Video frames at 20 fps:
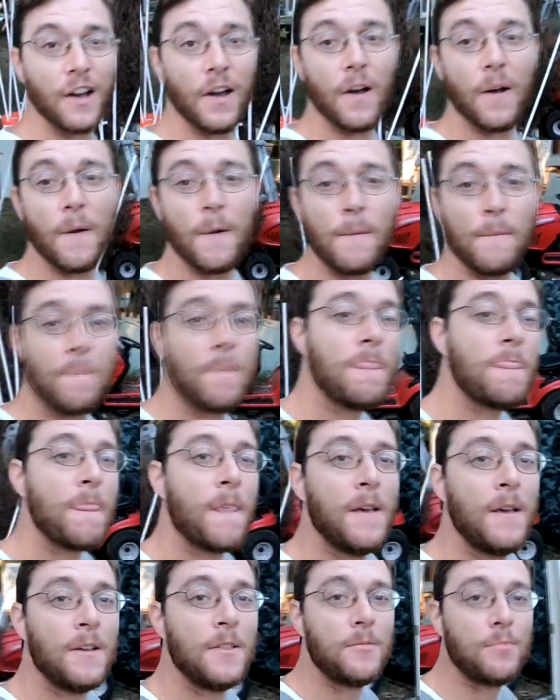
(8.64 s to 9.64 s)
The
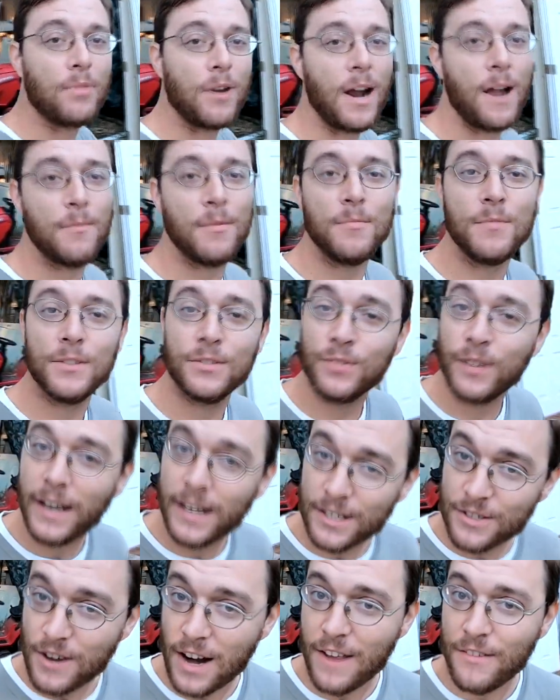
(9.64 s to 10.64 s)
problem is we got
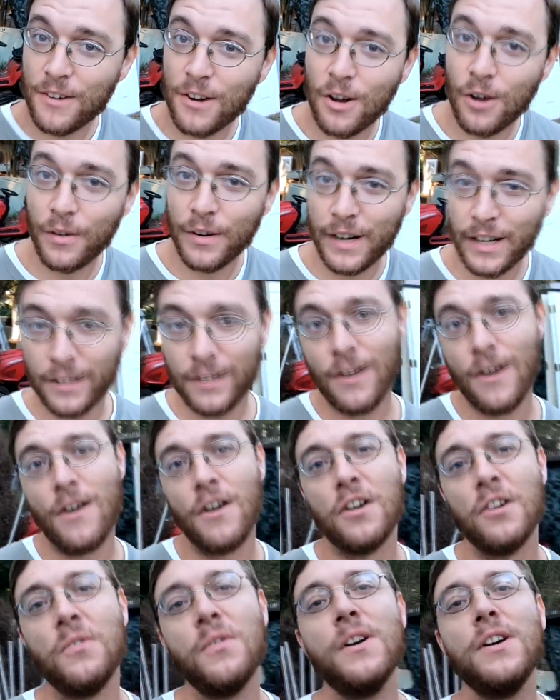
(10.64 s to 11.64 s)
to drive it all the way down to
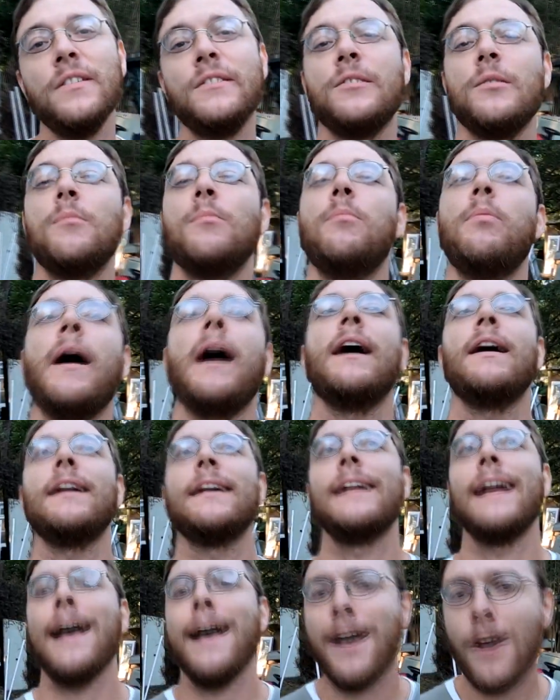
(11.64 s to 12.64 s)
Hartwell. It's about
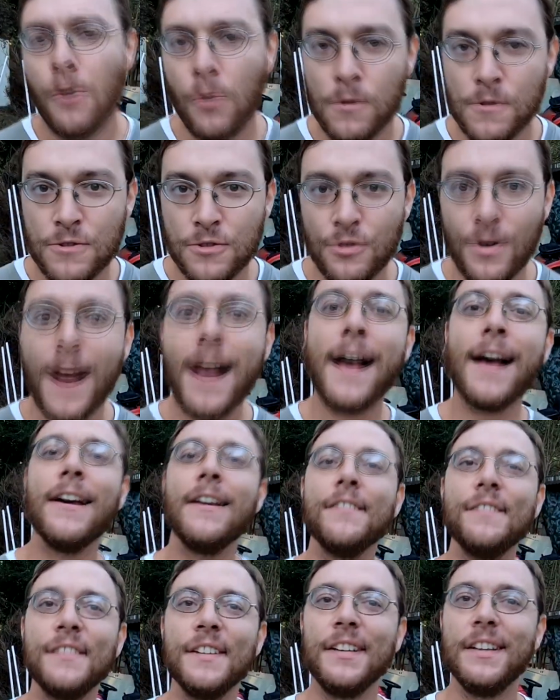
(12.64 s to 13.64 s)
an hour
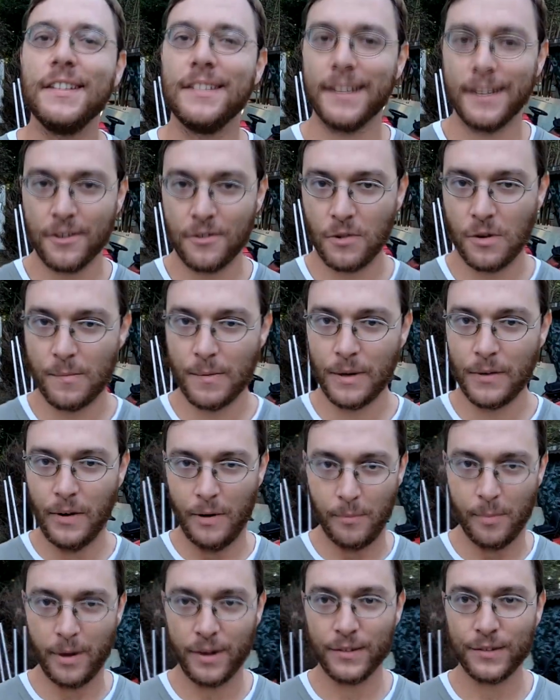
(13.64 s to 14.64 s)
drive to get down to where my
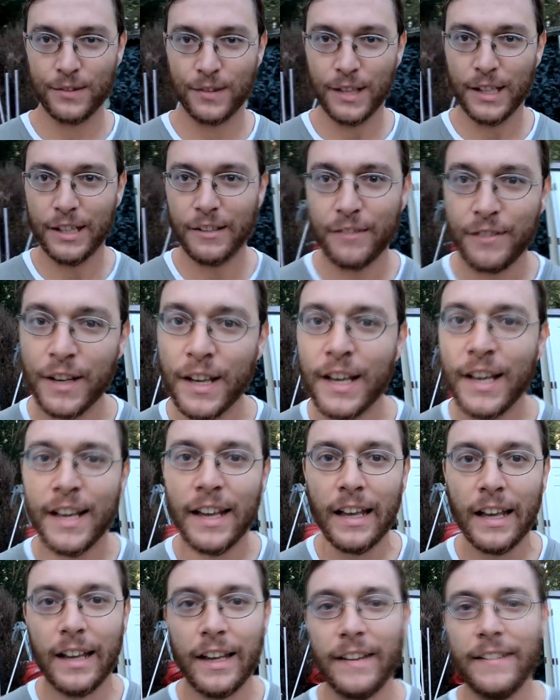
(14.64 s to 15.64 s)
grandparents live.
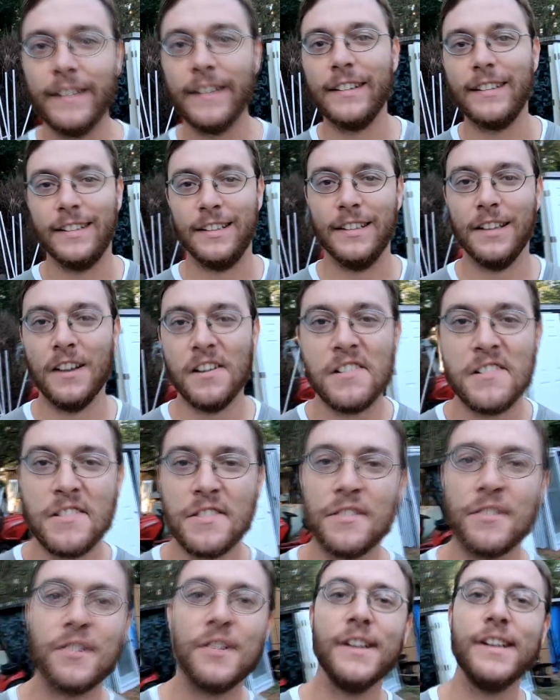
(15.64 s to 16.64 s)
And then the
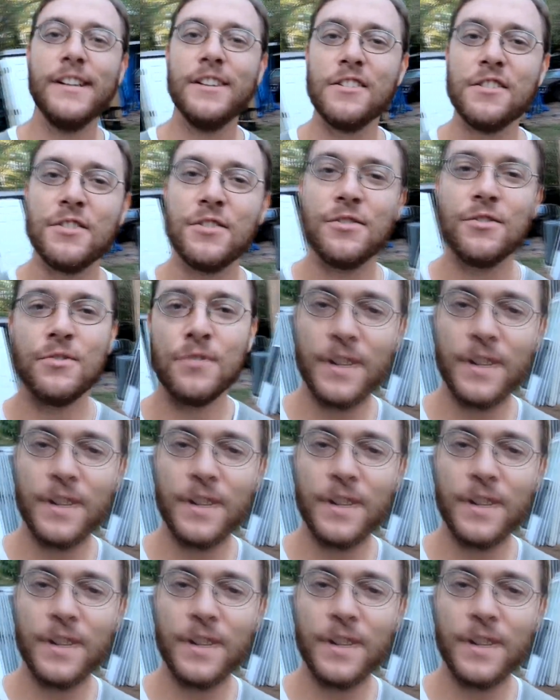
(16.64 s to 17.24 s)
other issue